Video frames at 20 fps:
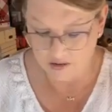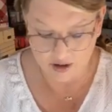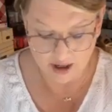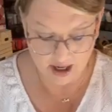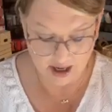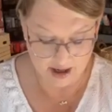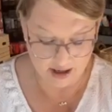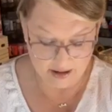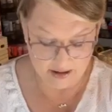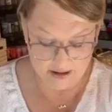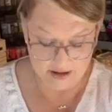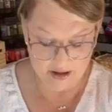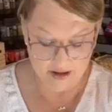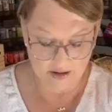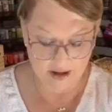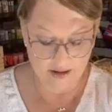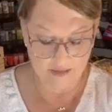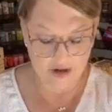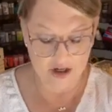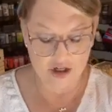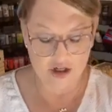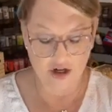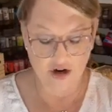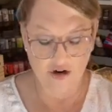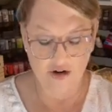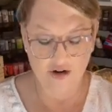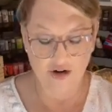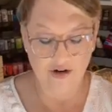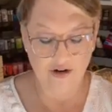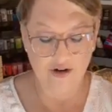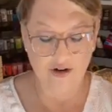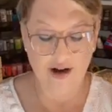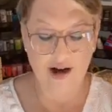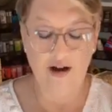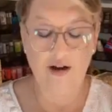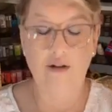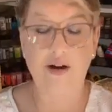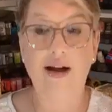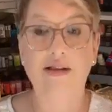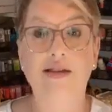Okay, so let me show you.
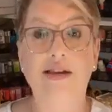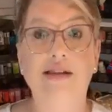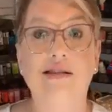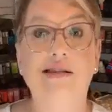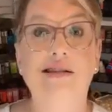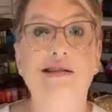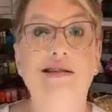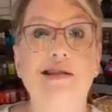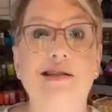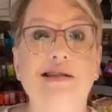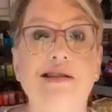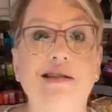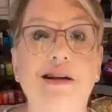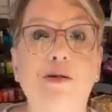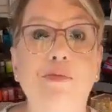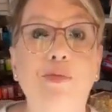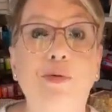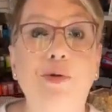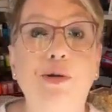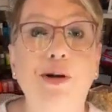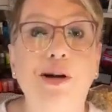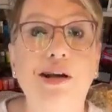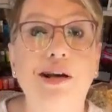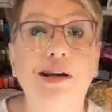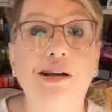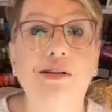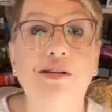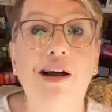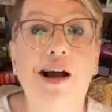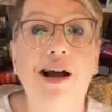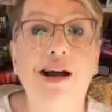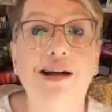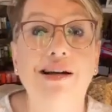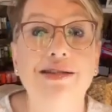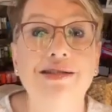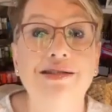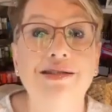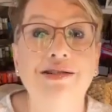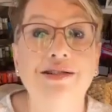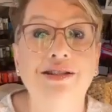Oh, I think this is so pretty, you
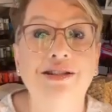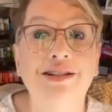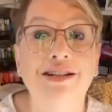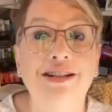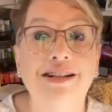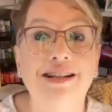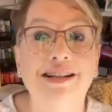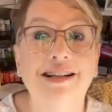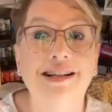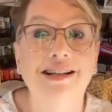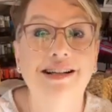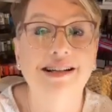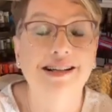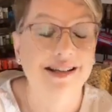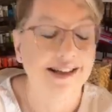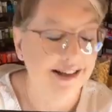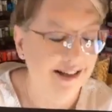guys. Look.